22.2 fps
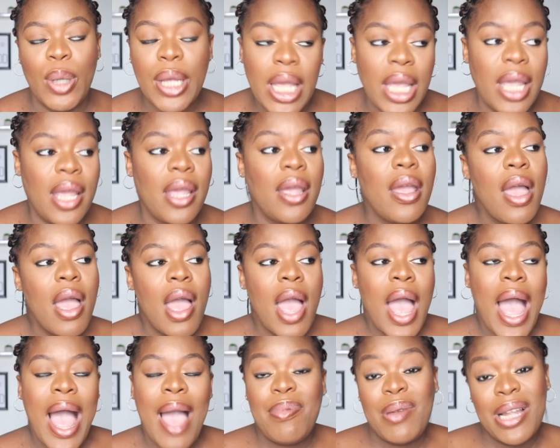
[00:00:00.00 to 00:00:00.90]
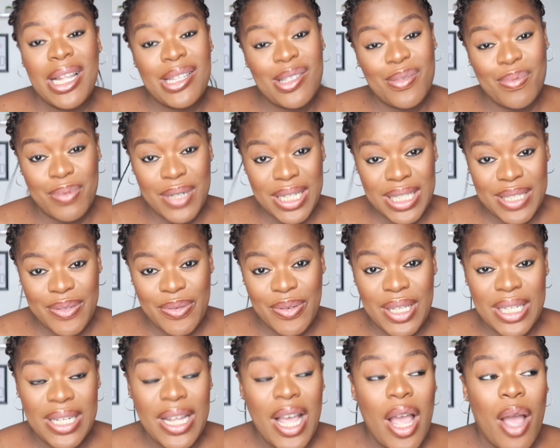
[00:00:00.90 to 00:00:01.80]
Okay, I plan to
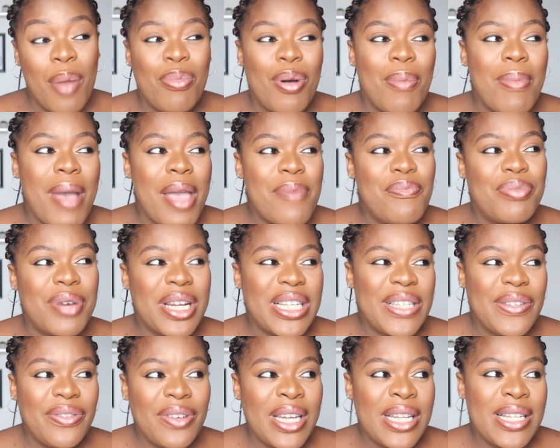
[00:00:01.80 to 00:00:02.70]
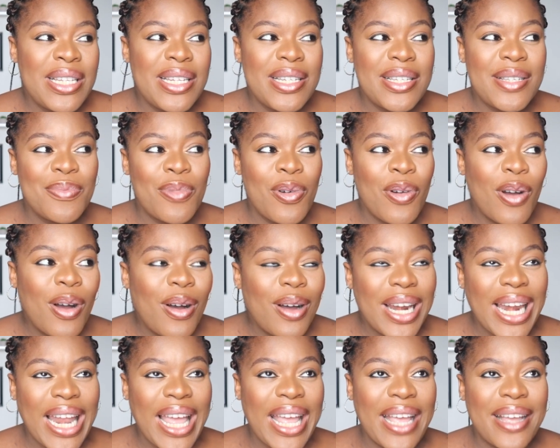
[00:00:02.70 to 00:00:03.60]
breastfeed, but my breastfeeding is
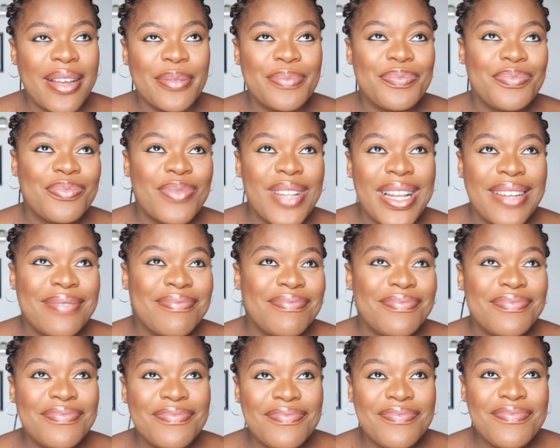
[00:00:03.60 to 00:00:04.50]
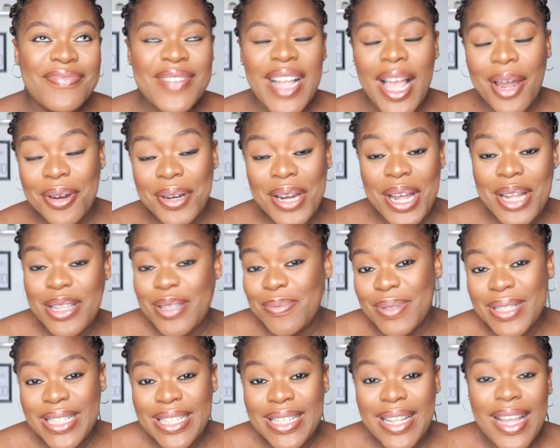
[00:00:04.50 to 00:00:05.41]
more like. Mm, I don't know how
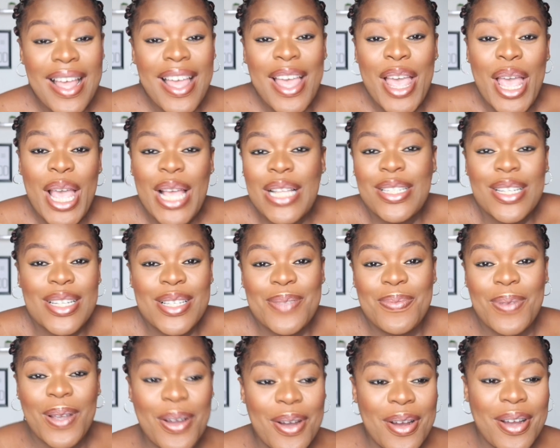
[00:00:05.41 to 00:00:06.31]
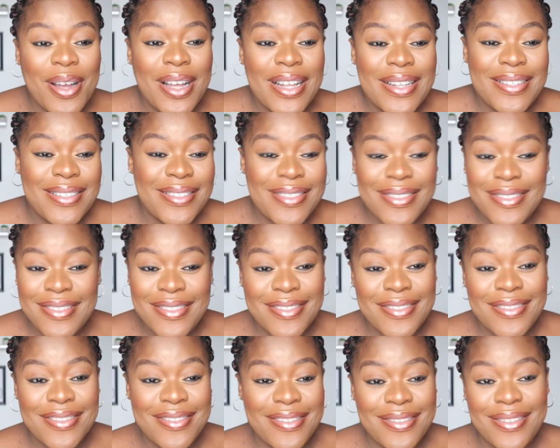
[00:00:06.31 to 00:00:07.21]
to put it. It's just
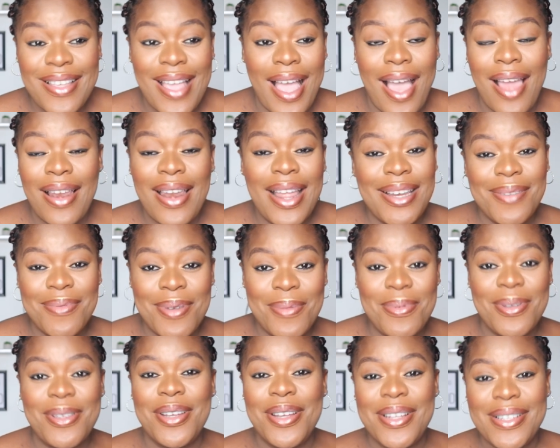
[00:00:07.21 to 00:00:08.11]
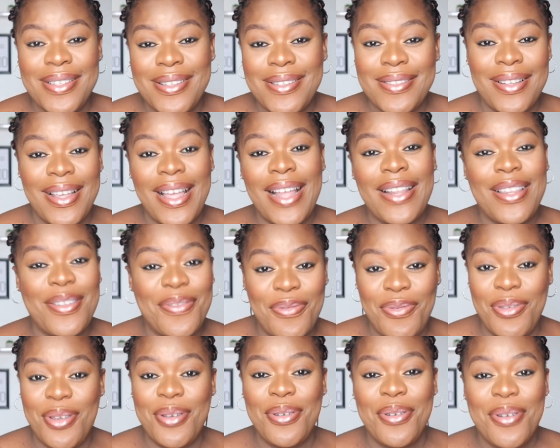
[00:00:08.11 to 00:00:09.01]
because, yeah, let the baby just get the
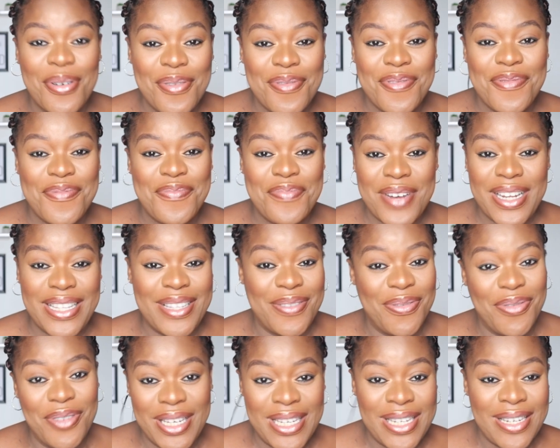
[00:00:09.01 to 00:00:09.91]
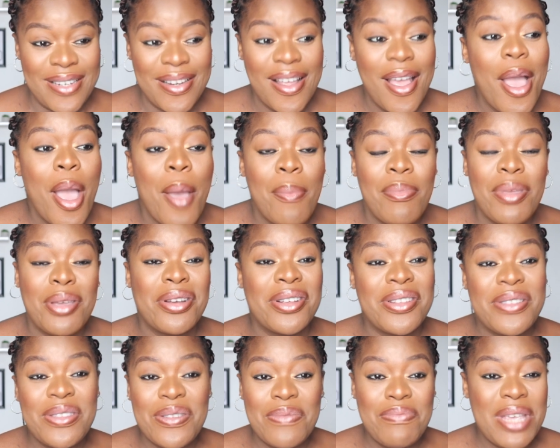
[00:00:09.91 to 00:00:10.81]
feel of breastfeeding.
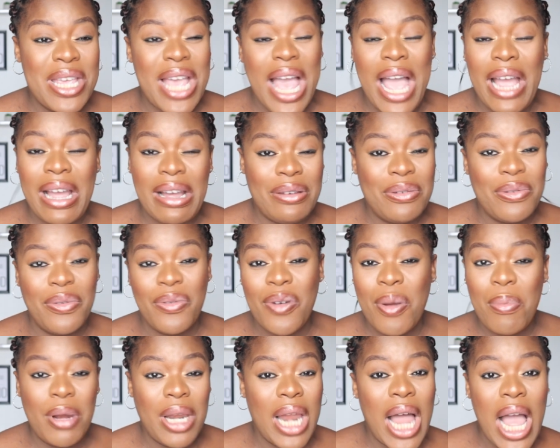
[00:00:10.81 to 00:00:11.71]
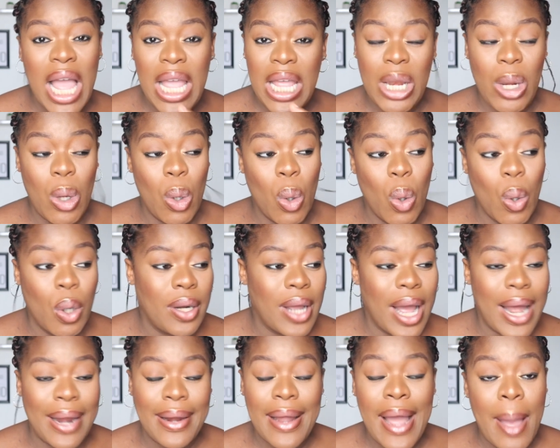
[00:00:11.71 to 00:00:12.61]
Because to me, I can do formula
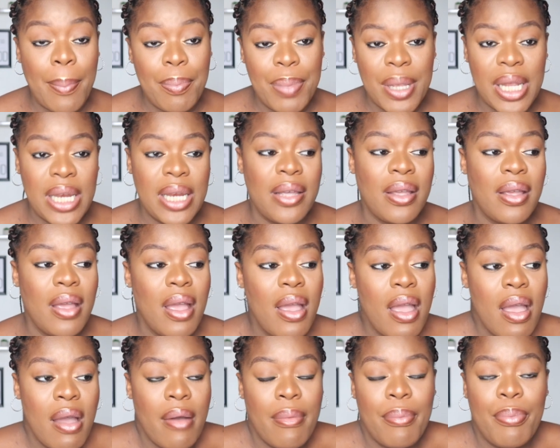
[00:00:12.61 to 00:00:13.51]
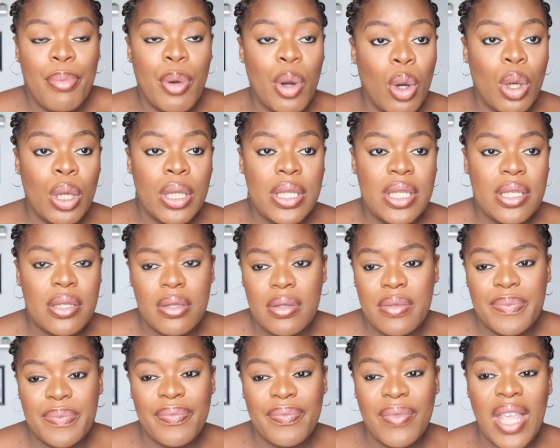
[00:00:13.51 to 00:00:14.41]
alone and happily, but
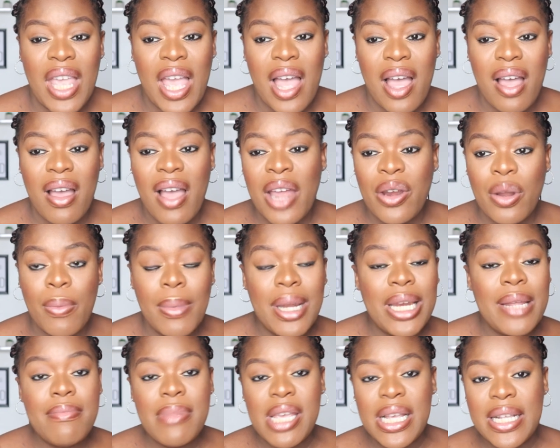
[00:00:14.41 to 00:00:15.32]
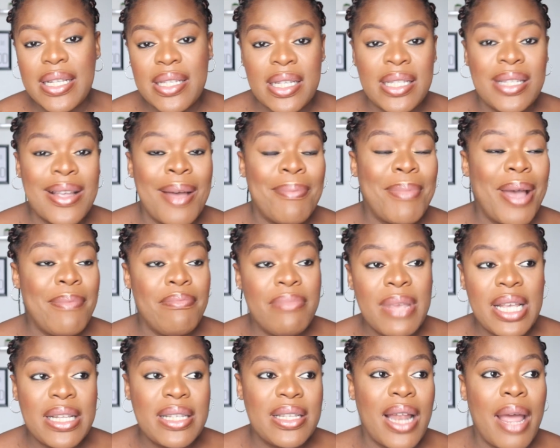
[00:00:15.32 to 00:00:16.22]
yeah, I normally mix it. And by
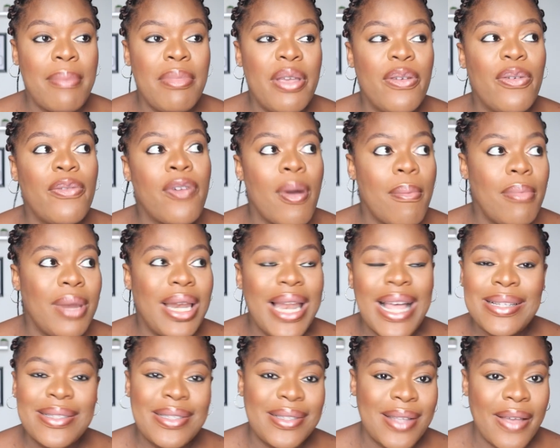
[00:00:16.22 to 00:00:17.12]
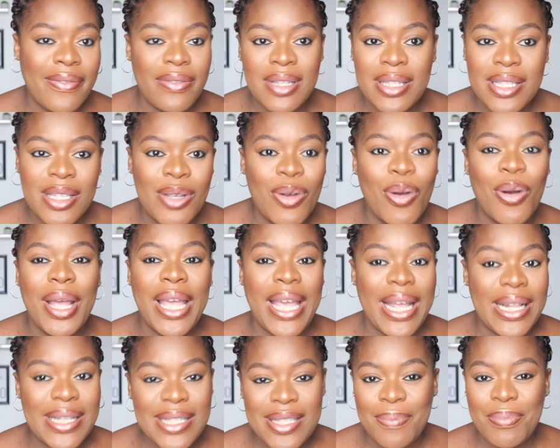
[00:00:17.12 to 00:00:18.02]
mixing, I mean formula seventy or
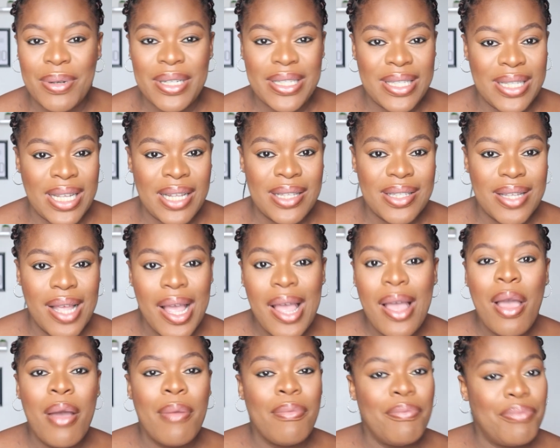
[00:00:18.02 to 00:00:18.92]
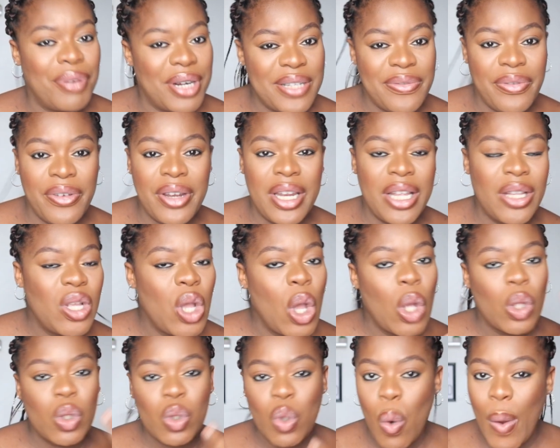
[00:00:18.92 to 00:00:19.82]
eighty percent, breastfeeding
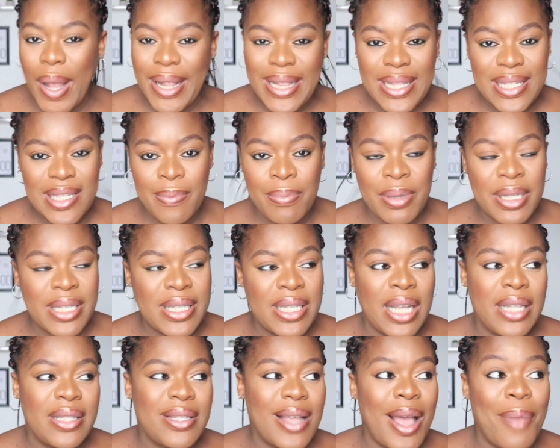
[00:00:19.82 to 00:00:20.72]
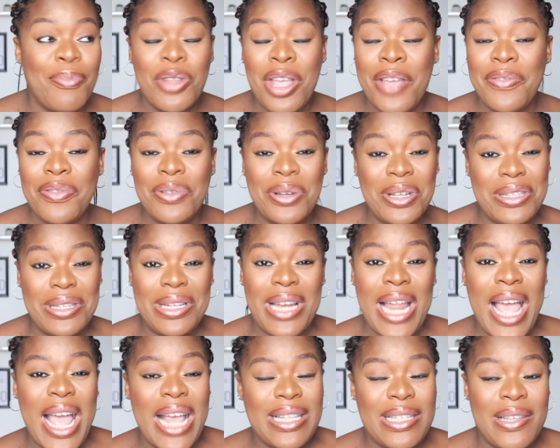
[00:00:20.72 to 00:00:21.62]
twenty percent. I'm not even going to
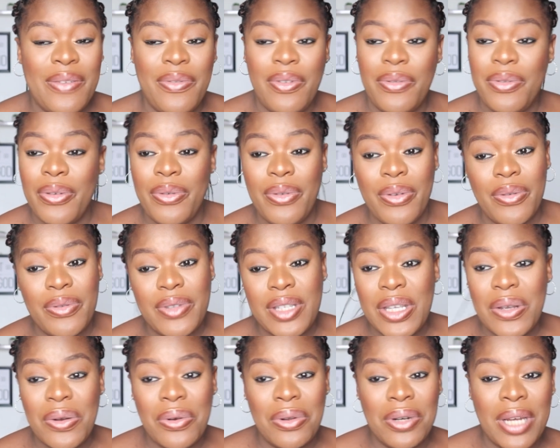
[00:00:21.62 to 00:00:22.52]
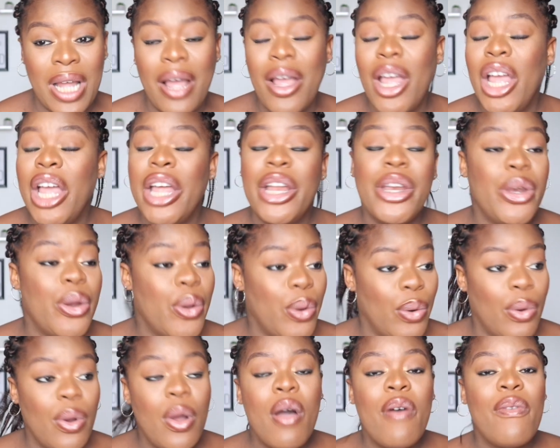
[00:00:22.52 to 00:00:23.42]
lie and say fifty fifty or not.
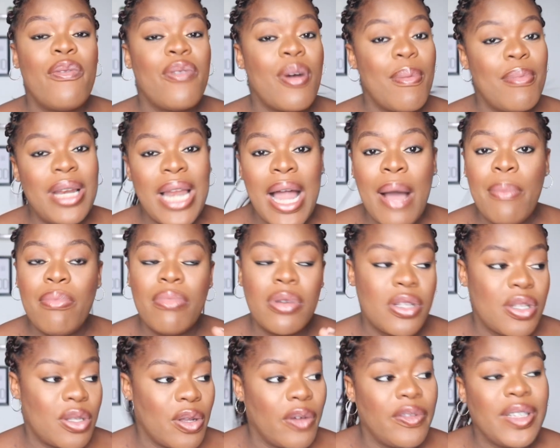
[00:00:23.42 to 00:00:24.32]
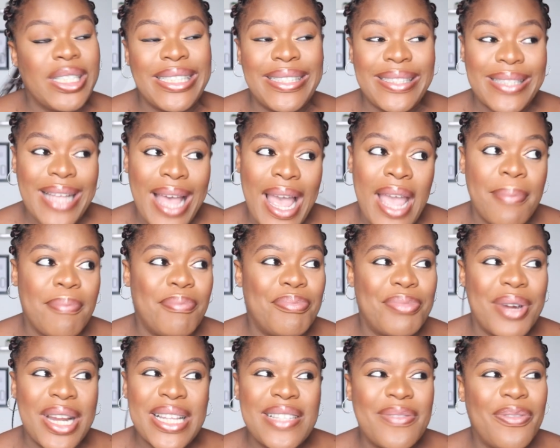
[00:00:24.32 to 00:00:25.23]
No. Formula most of the time.
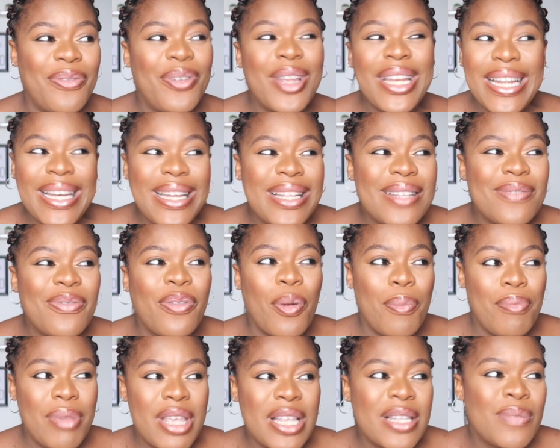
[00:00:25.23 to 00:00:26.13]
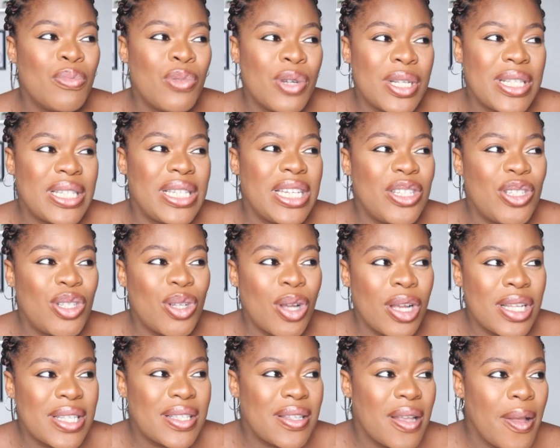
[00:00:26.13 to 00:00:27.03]
Breastfeeding, it for me, is mostly
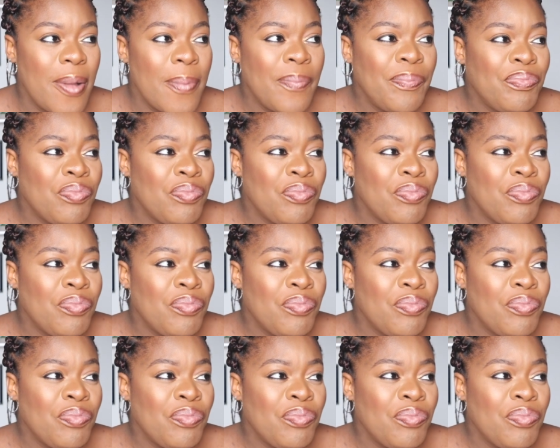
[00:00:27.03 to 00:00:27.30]
just